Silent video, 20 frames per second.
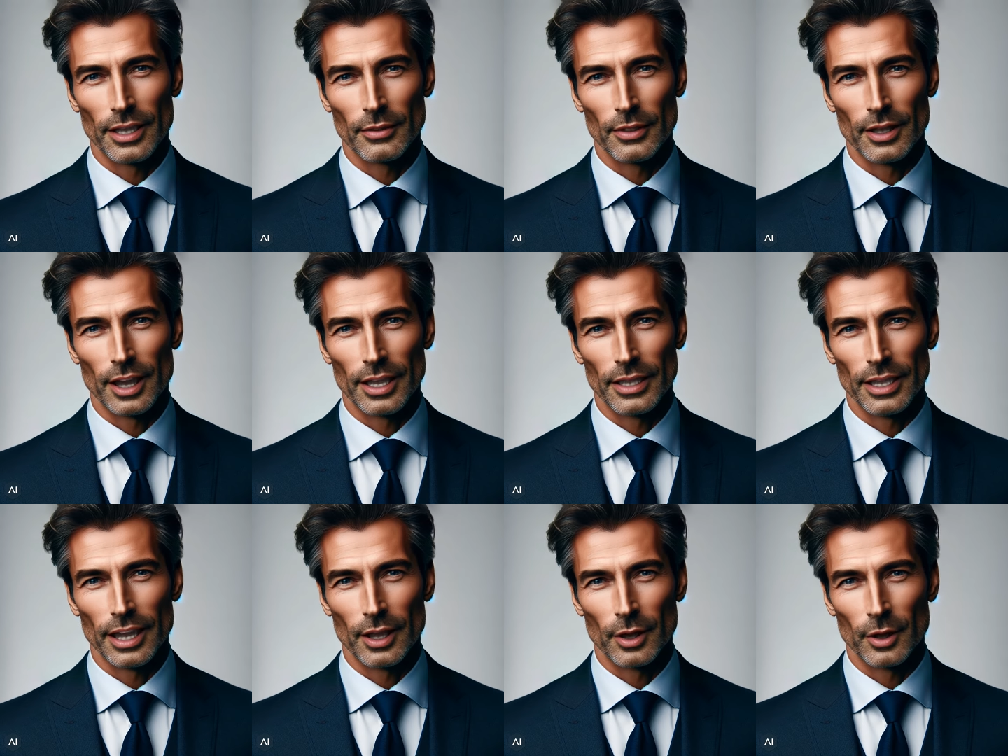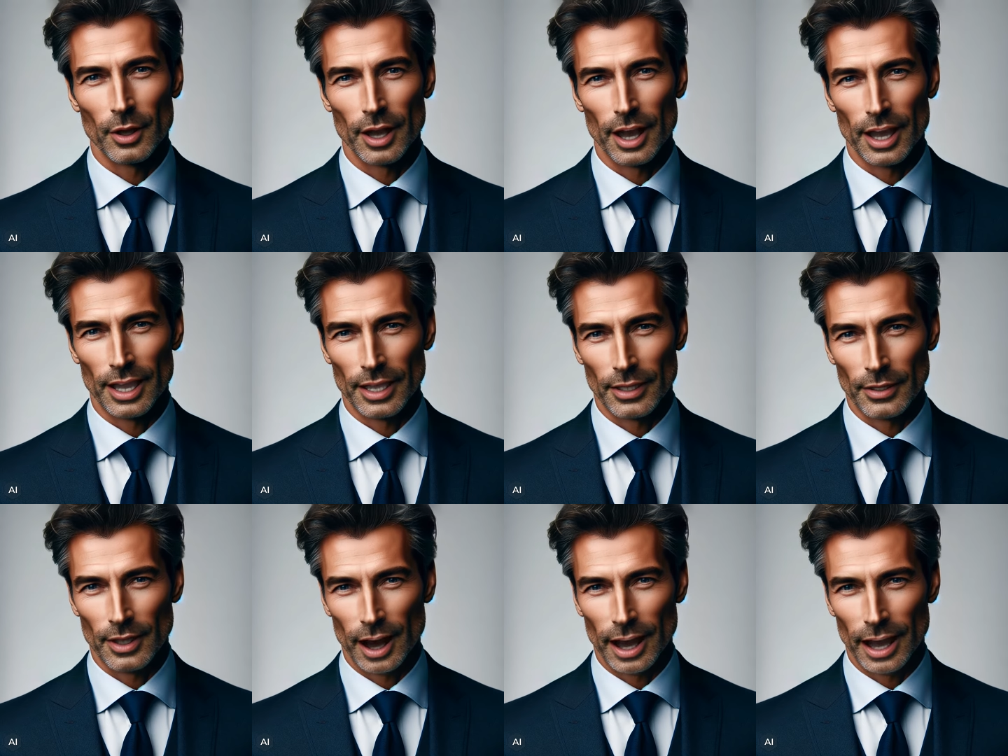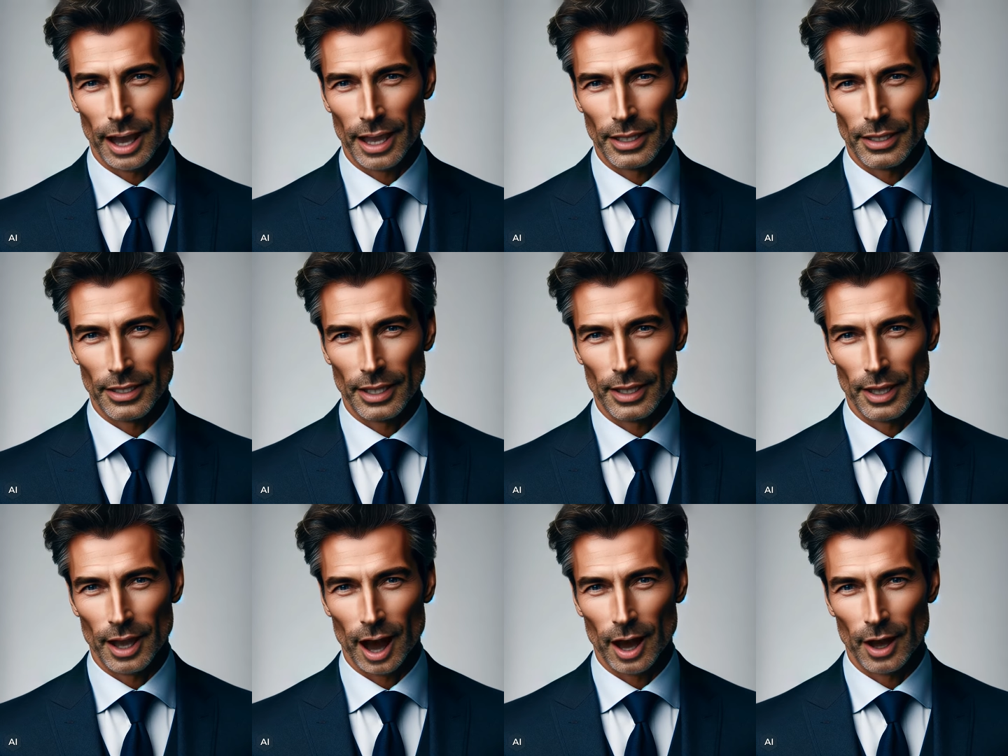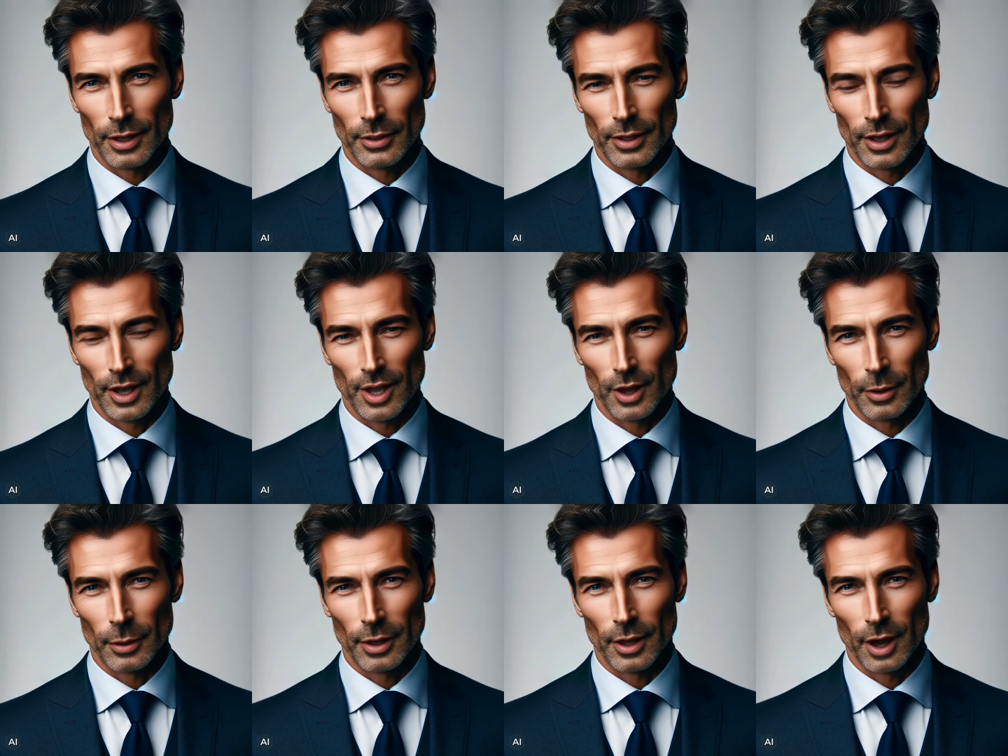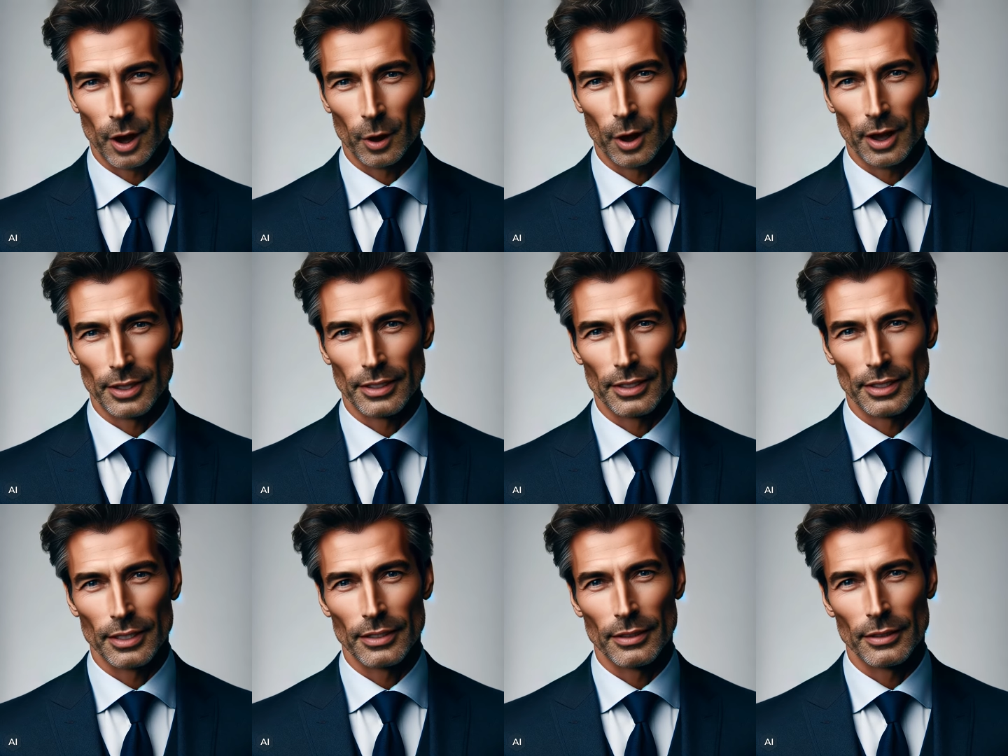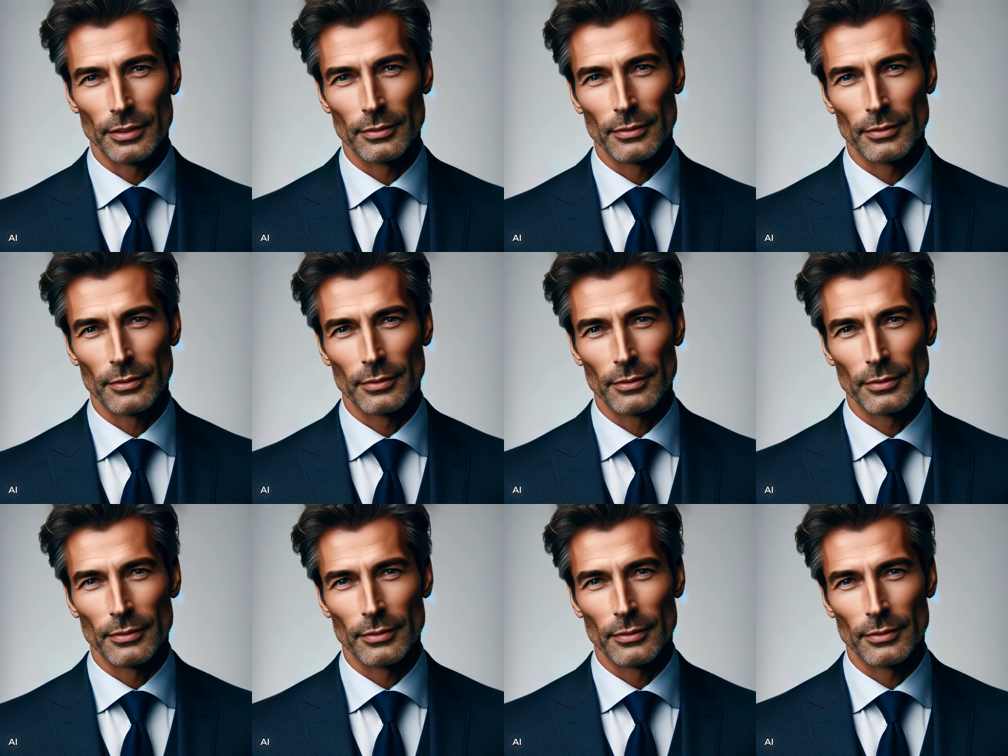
of decentralized finance and non-fungible tokens.